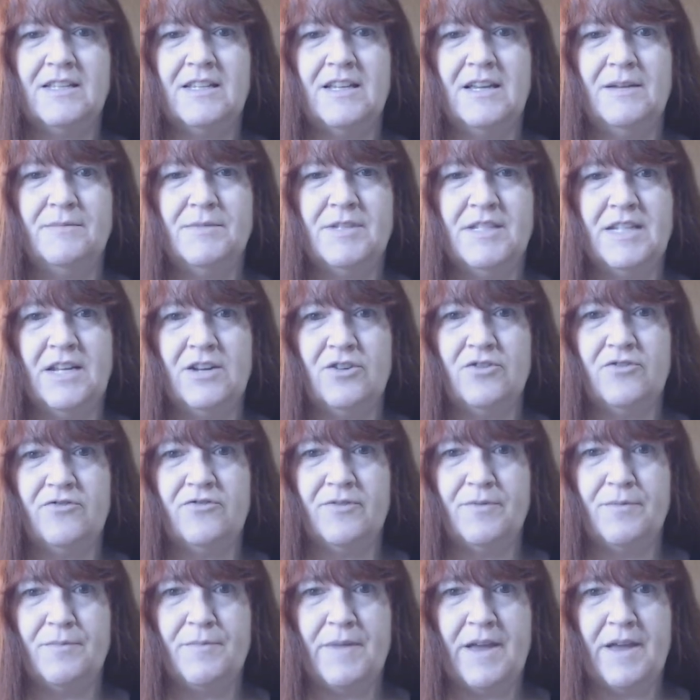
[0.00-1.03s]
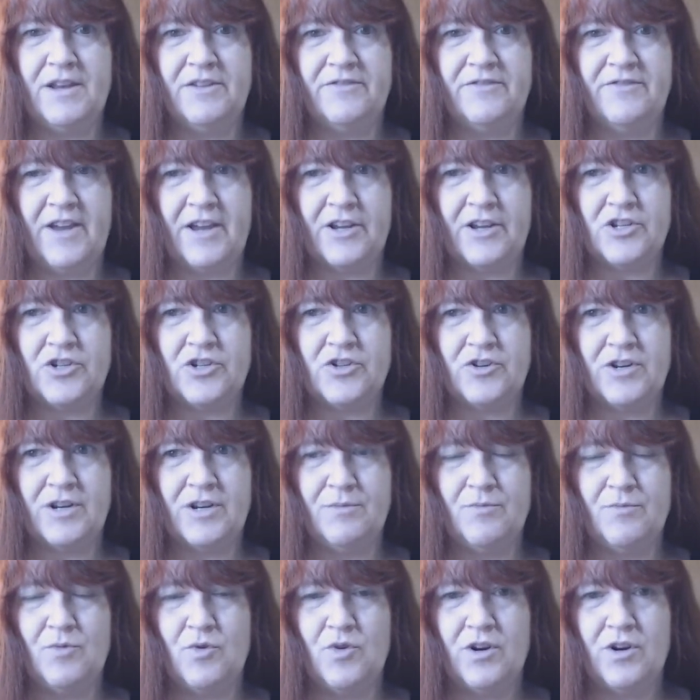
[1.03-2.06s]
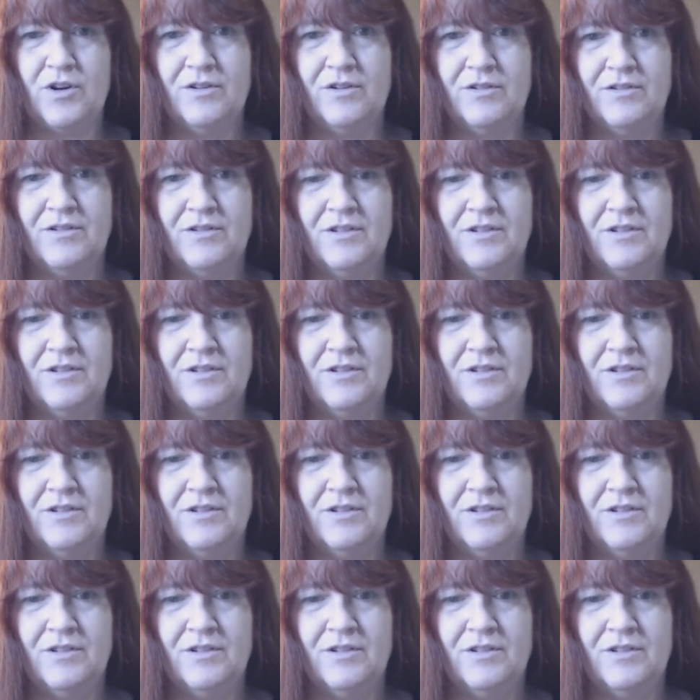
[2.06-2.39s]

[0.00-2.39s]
come standard from the manufacturer anymore.